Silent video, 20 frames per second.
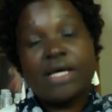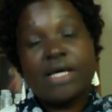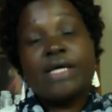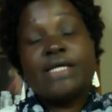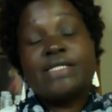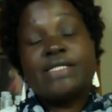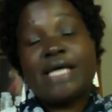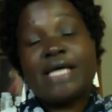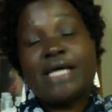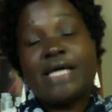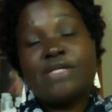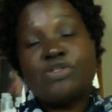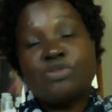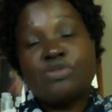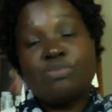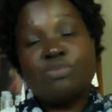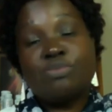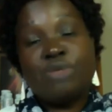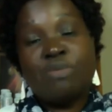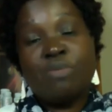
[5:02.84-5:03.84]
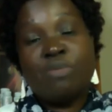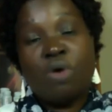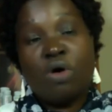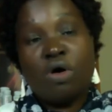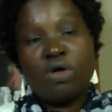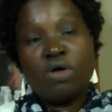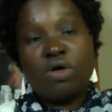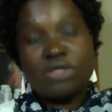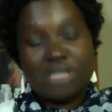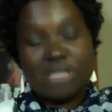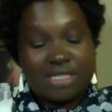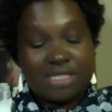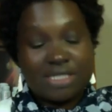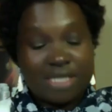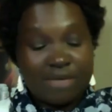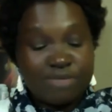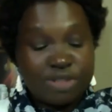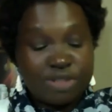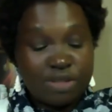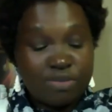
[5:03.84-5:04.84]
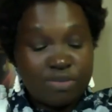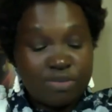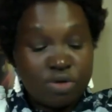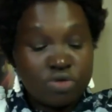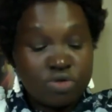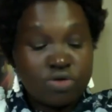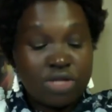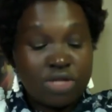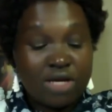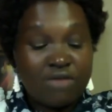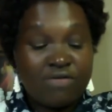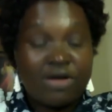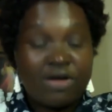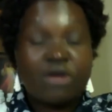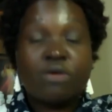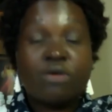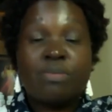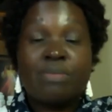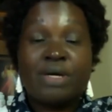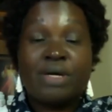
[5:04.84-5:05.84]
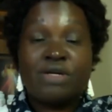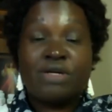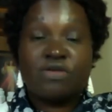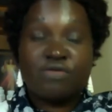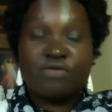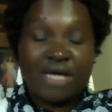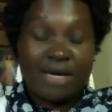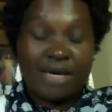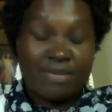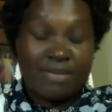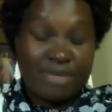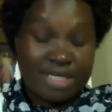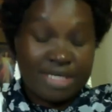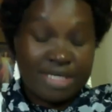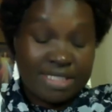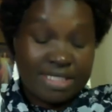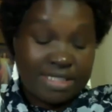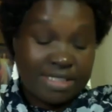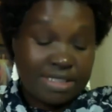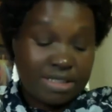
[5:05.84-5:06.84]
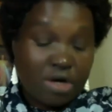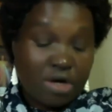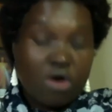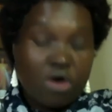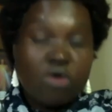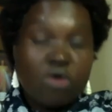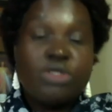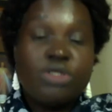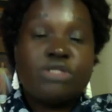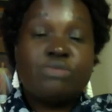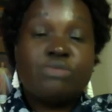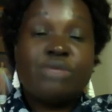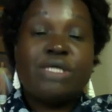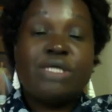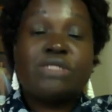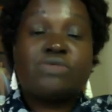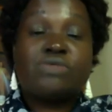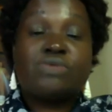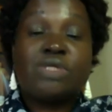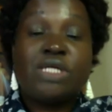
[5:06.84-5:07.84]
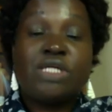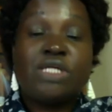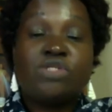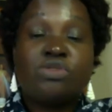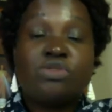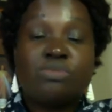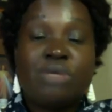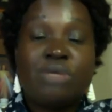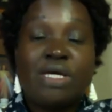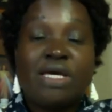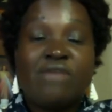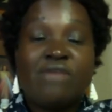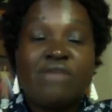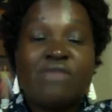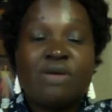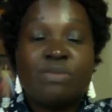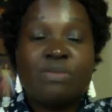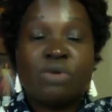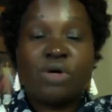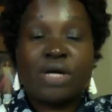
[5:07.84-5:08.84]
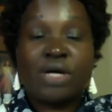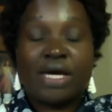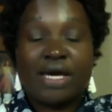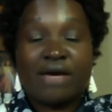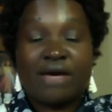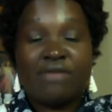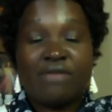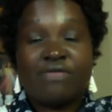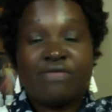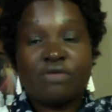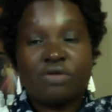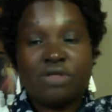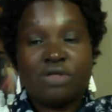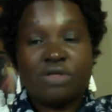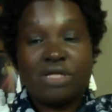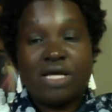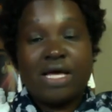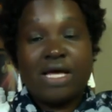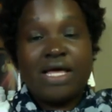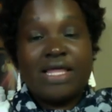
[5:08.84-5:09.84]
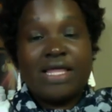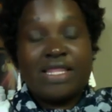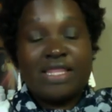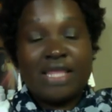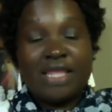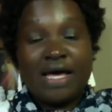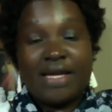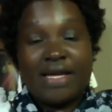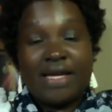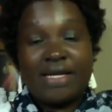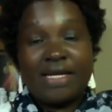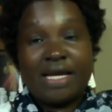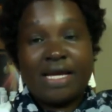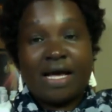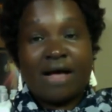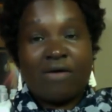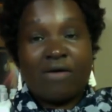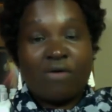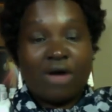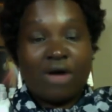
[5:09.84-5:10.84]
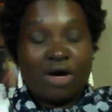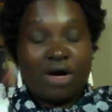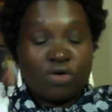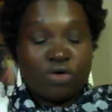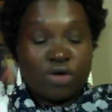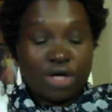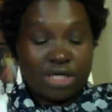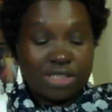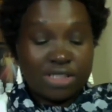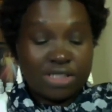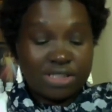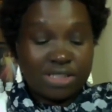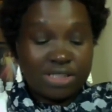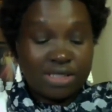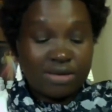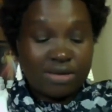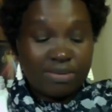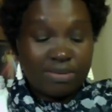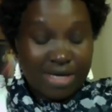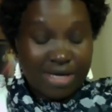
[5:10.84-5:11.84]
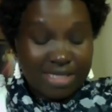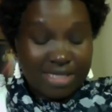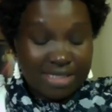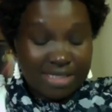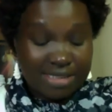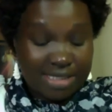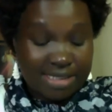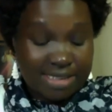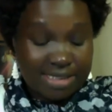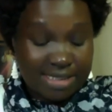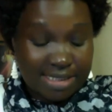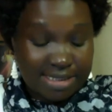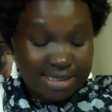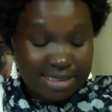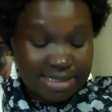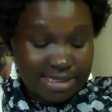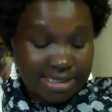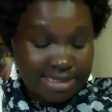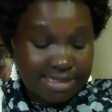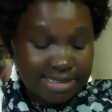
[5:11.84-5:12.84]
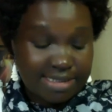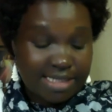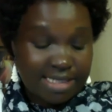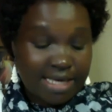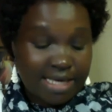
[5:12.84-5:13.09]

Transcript: tend to be more susceptible to the development of diabetes, which means we need to be even more careful than our Caucasian brothers and sisters.